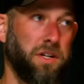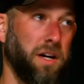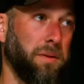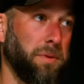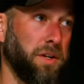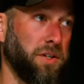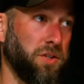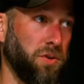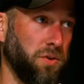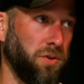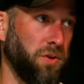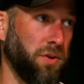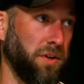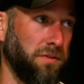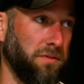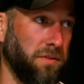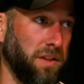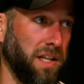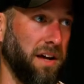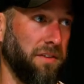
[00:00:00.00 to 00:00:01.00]
companies who are
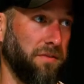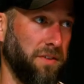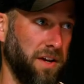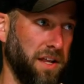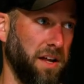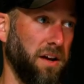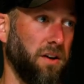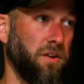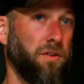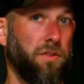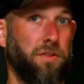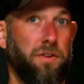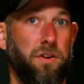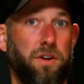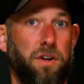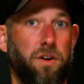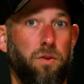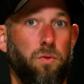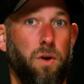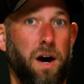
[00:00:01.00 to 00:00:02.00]
doing a lot of video, they're
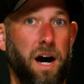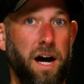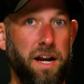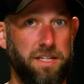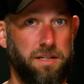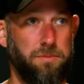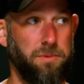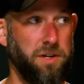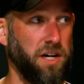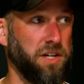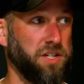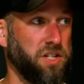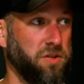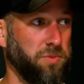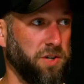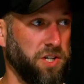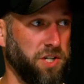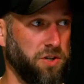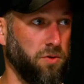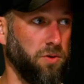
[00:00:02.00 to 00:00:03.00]
going to want some
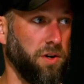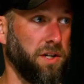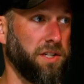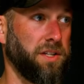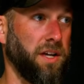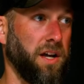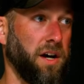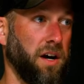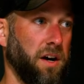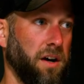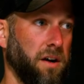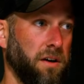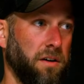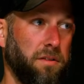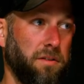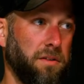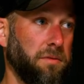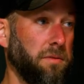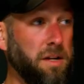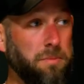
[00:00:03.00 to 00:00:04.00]
customer stories that
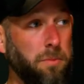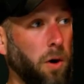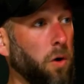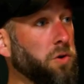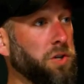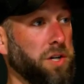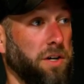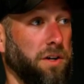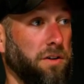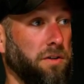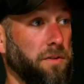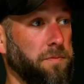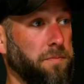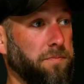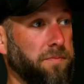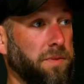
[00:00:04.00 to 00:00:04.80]
are emotional,